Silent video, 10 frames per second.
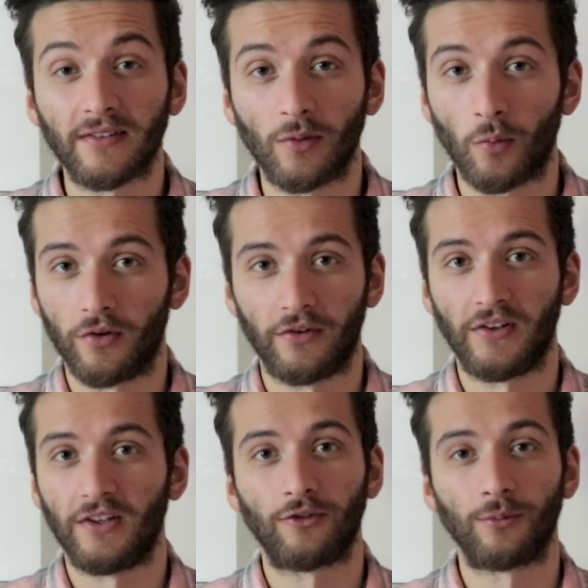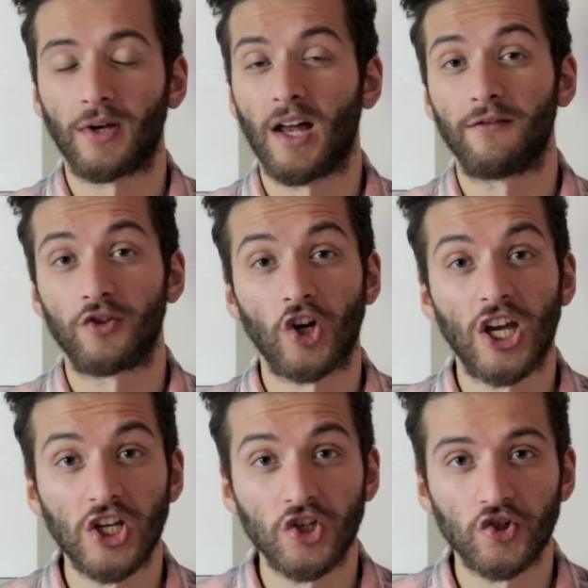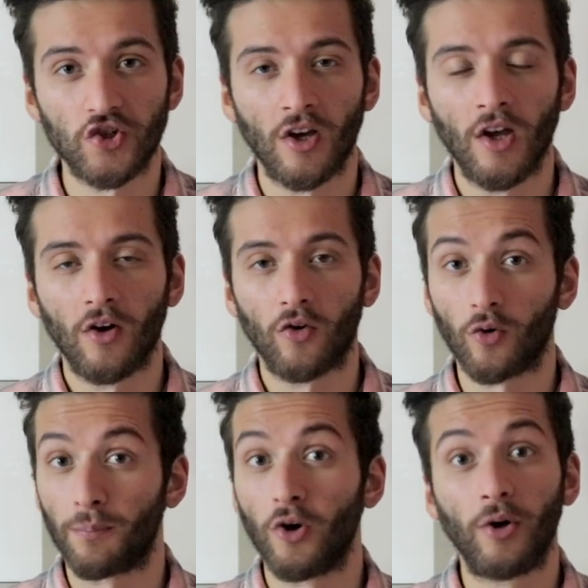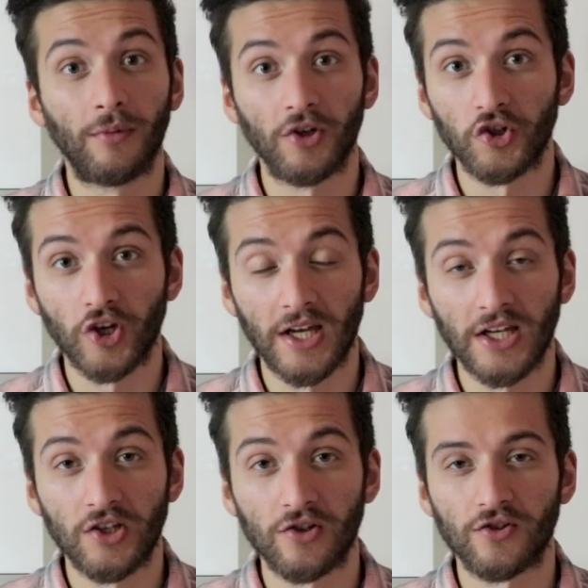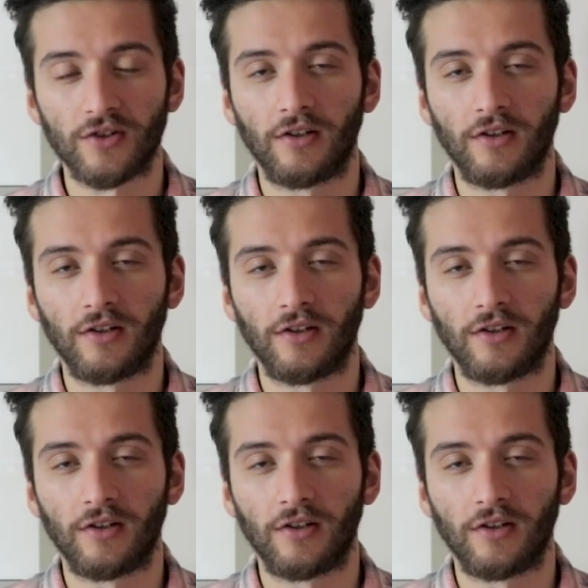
They want to see some kind of change or permanent change,